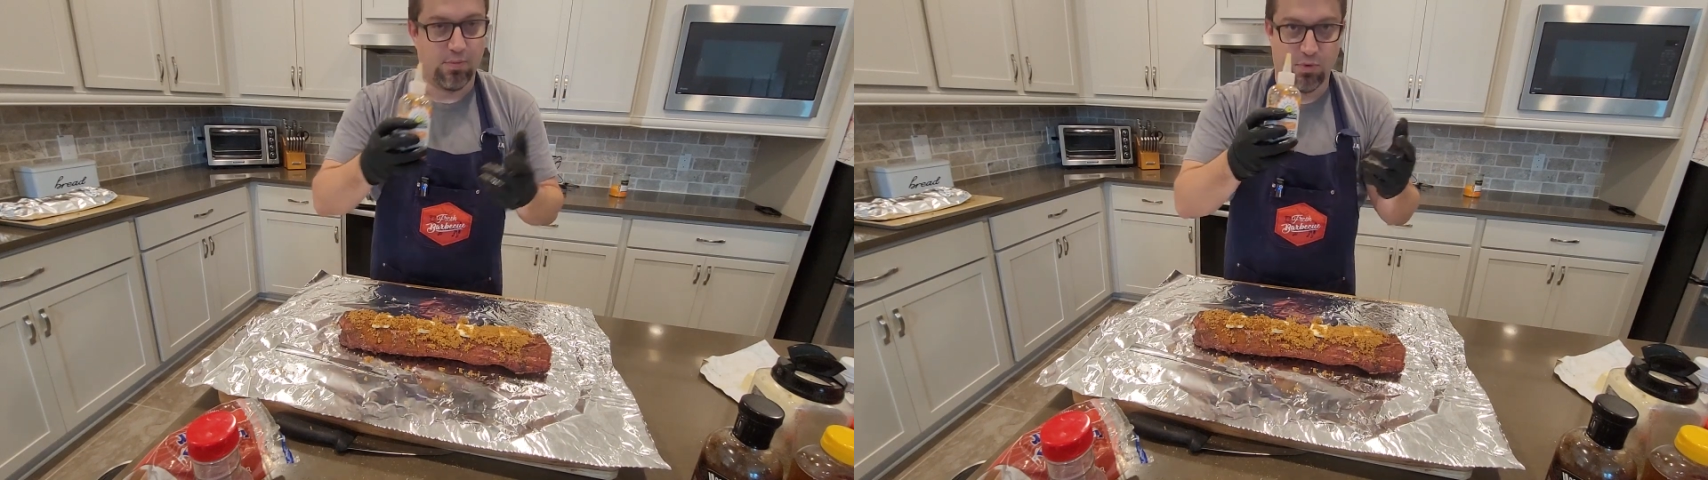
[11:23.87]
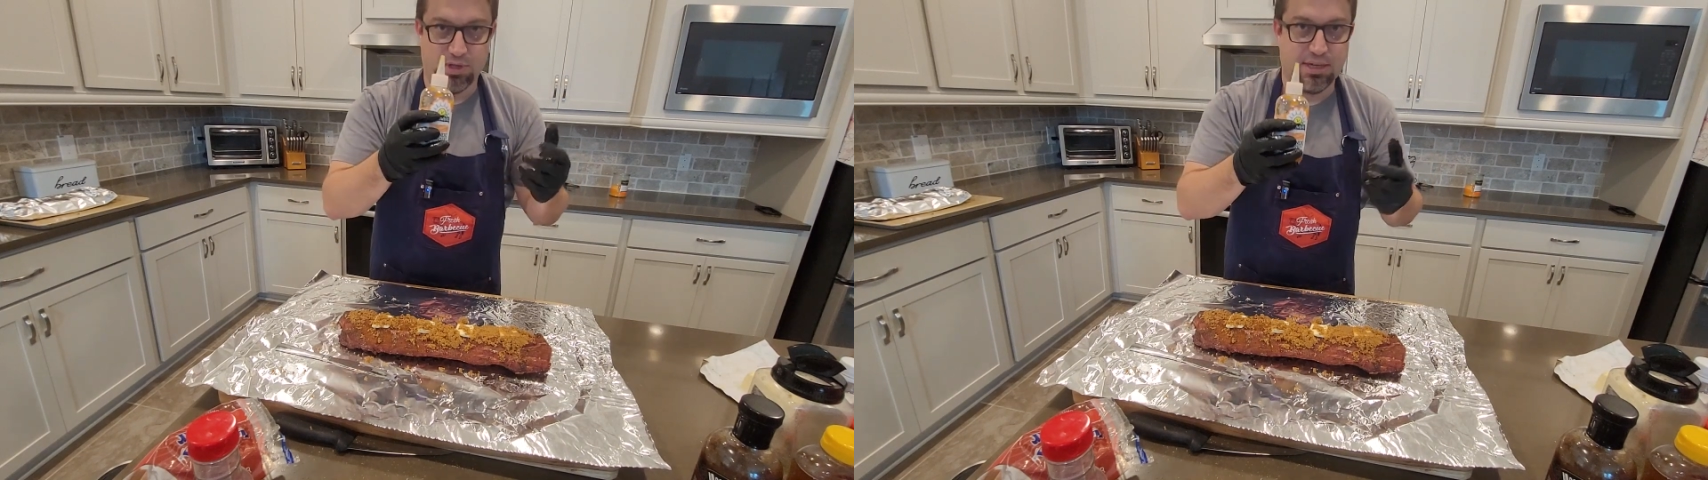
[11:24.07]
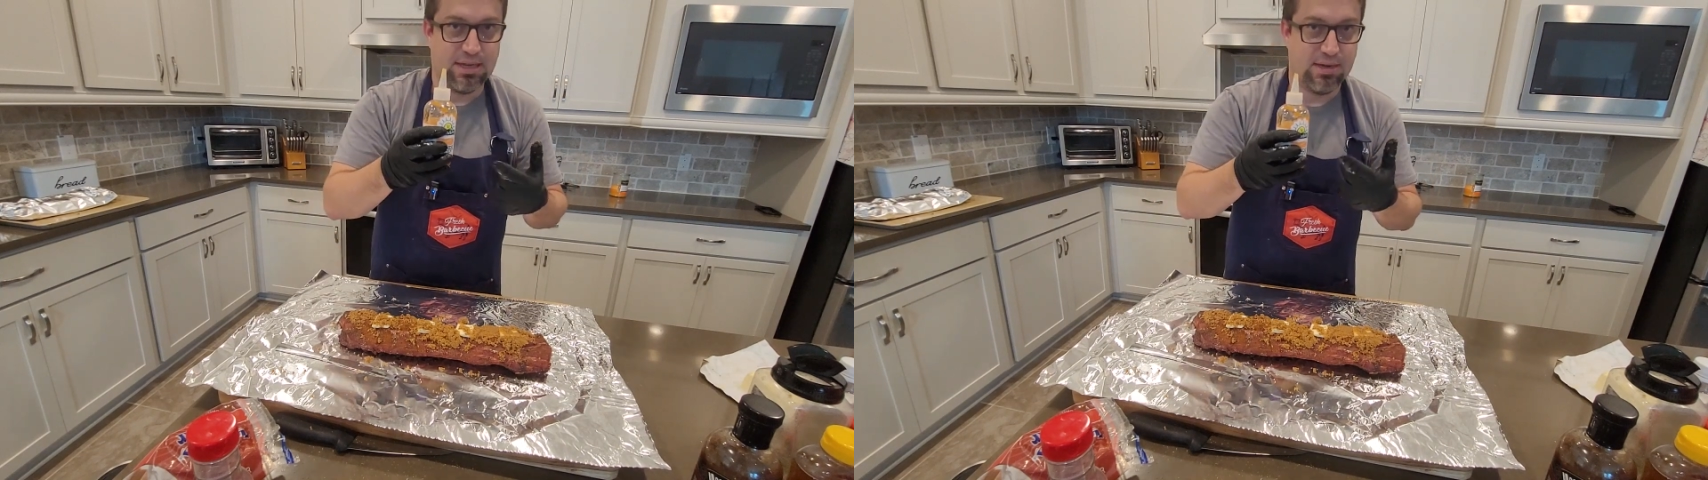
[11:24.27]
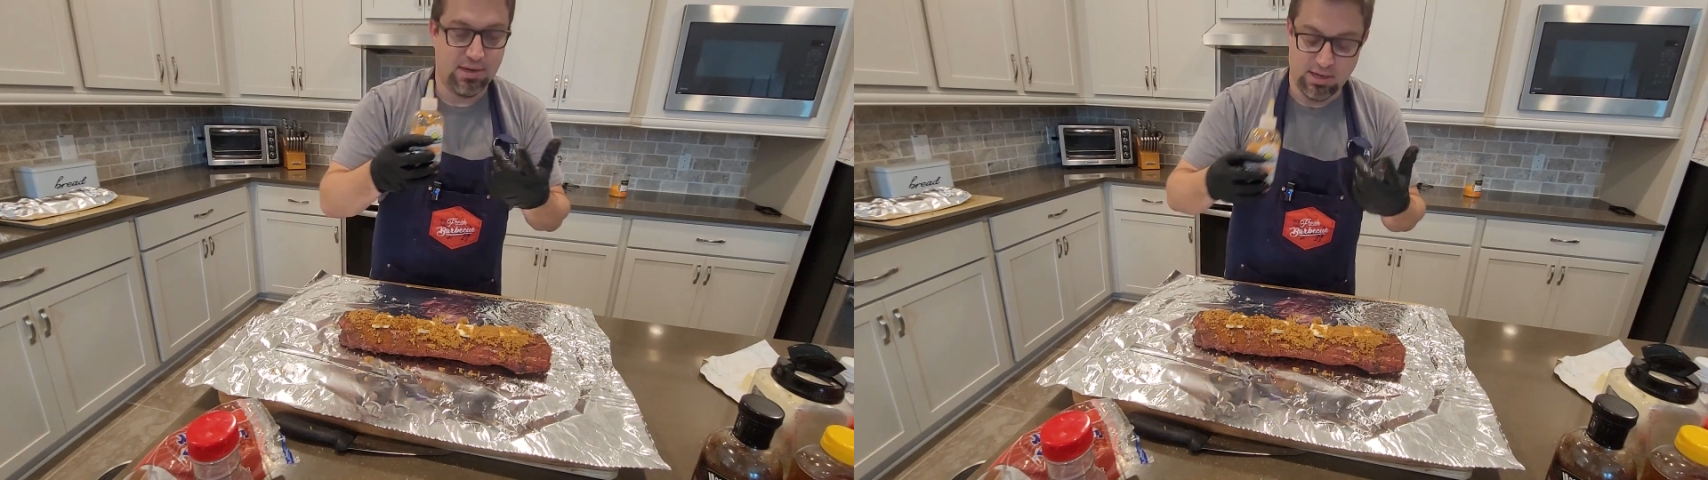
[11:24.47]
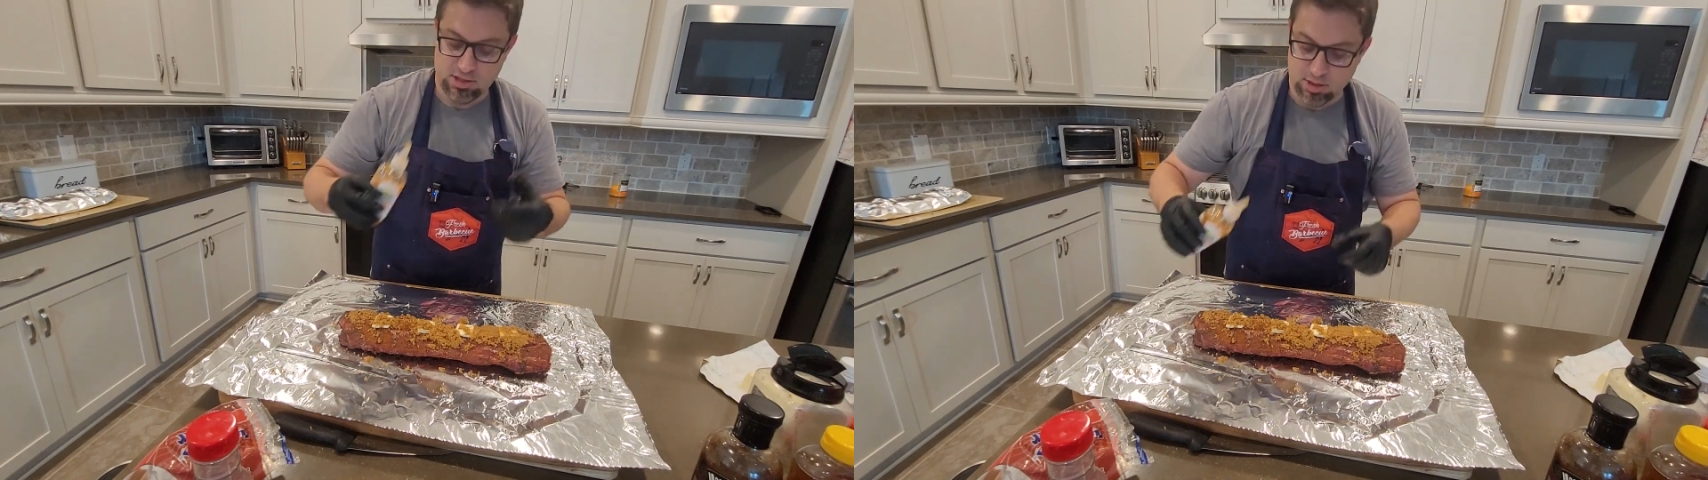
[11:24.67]
Once again,
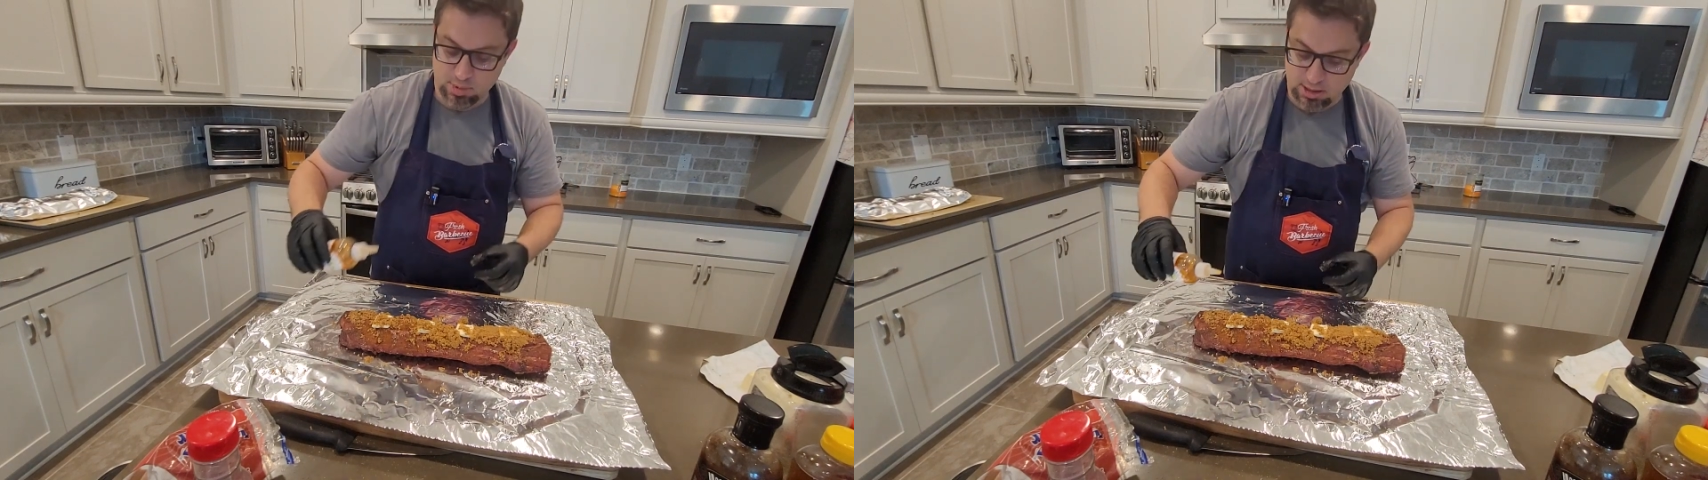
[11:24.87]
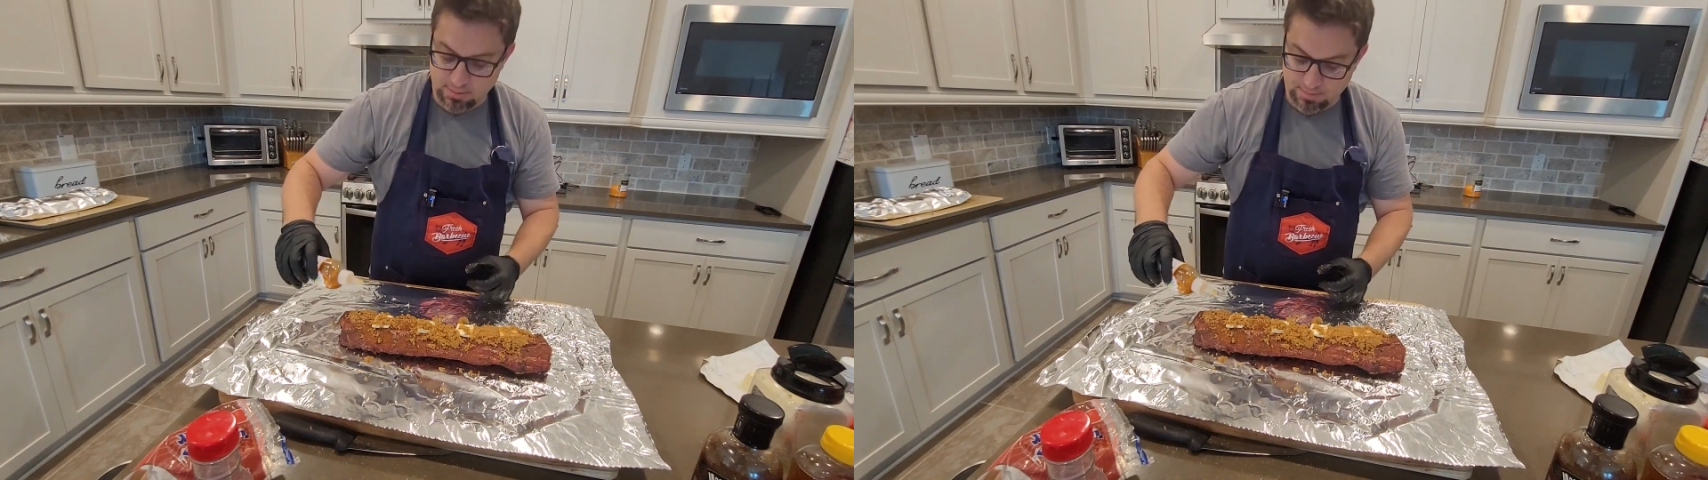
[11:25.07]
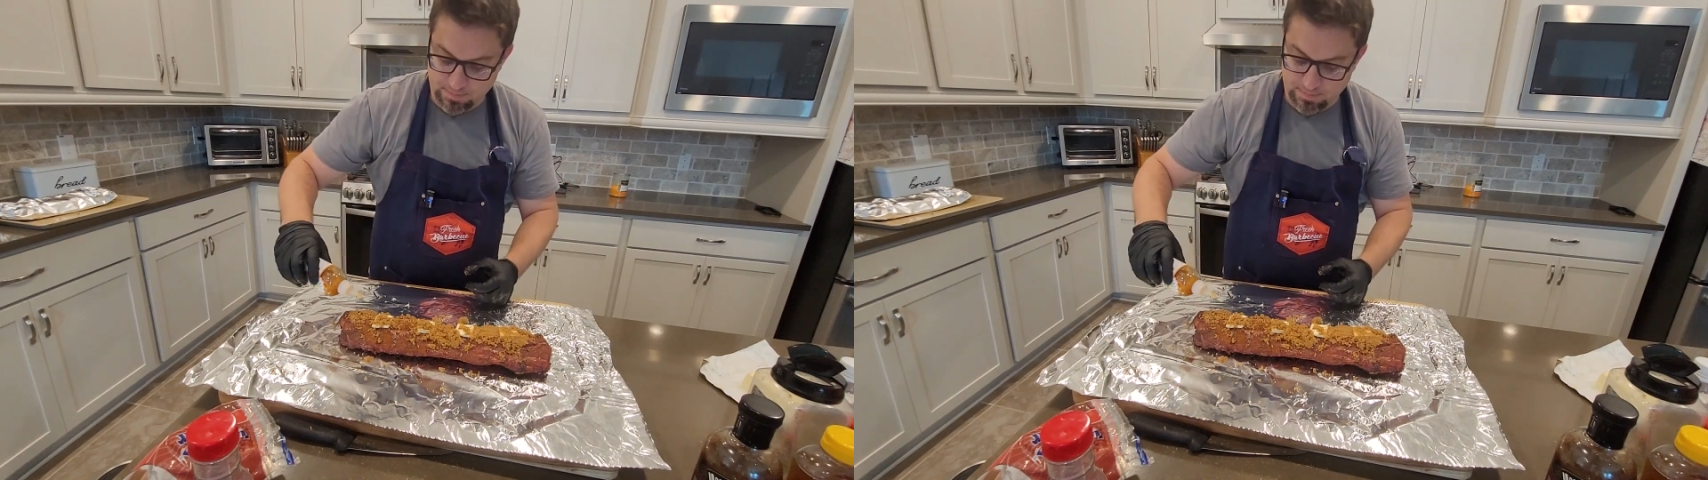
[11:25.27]
HEB.